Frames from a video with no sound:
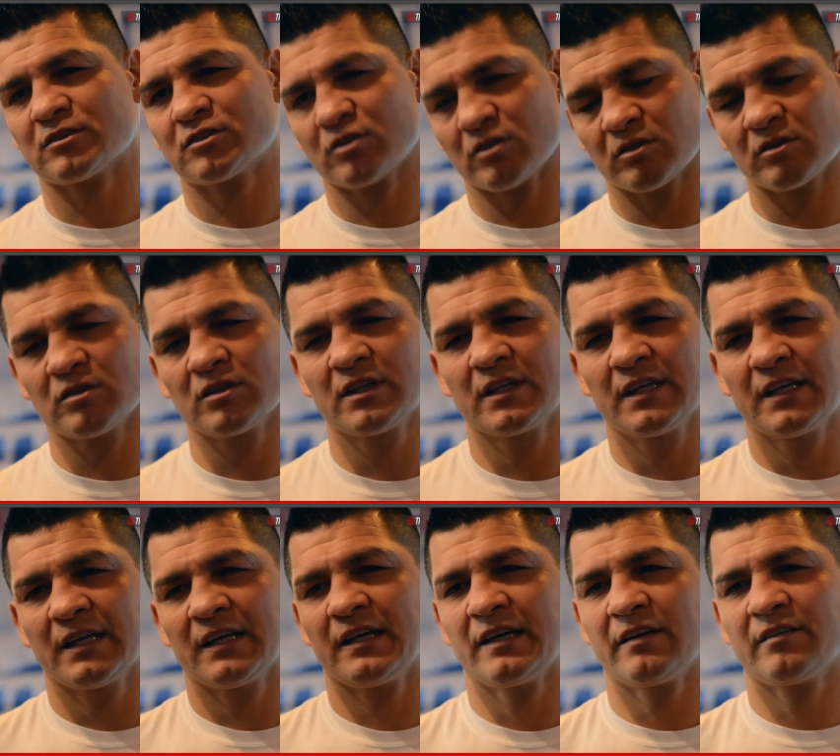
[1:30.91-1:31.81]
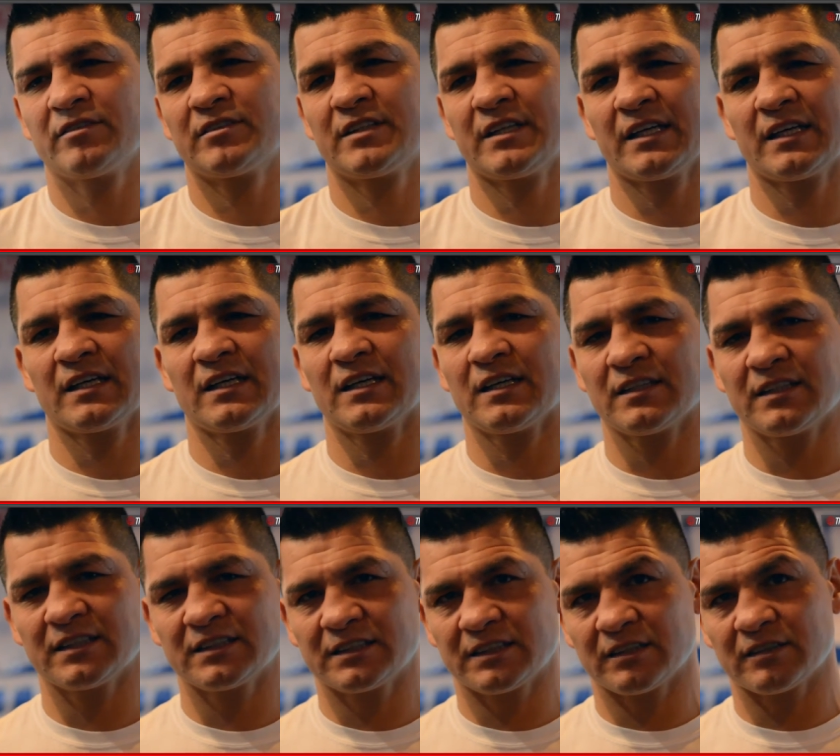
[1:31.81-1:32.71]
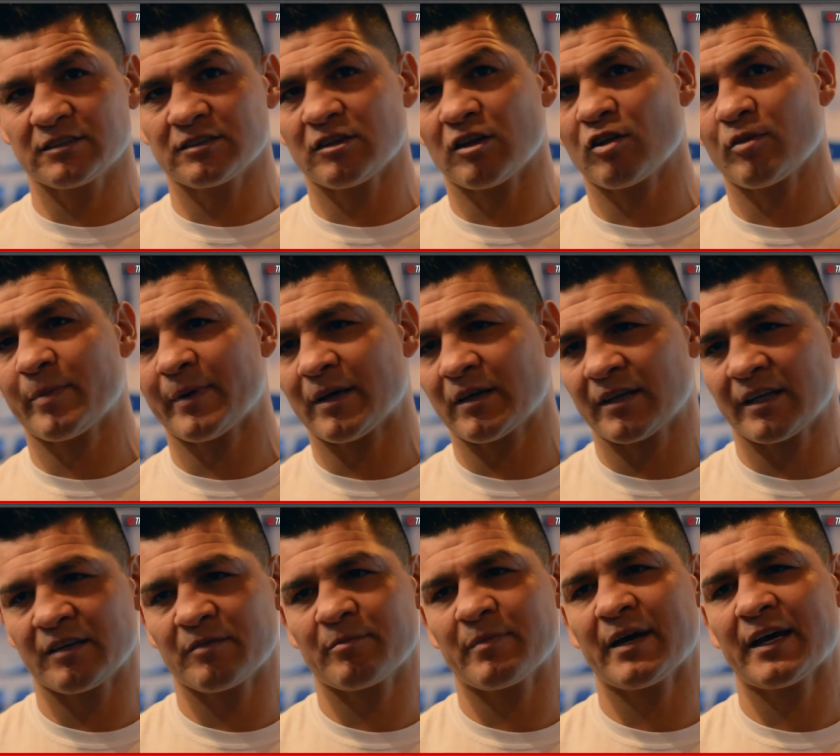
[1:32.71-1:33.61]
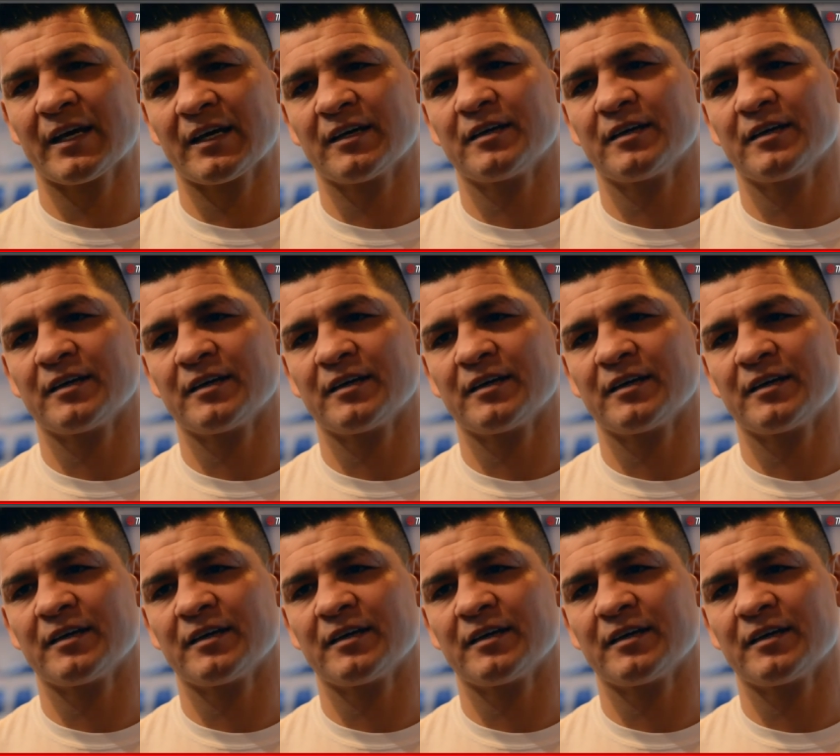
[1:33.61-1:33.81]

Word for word: So everything uh, this year is all about getting back